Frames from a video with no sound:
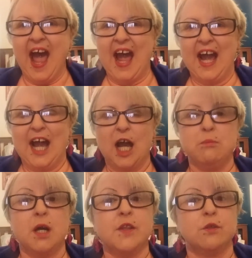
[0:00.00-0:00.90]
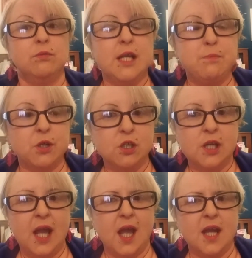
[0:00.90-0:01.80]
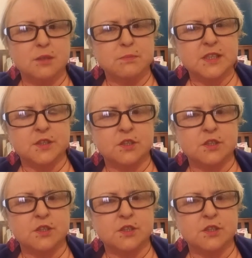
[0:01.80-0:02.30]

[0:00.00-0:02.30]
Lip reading: the Reaper, and Mr.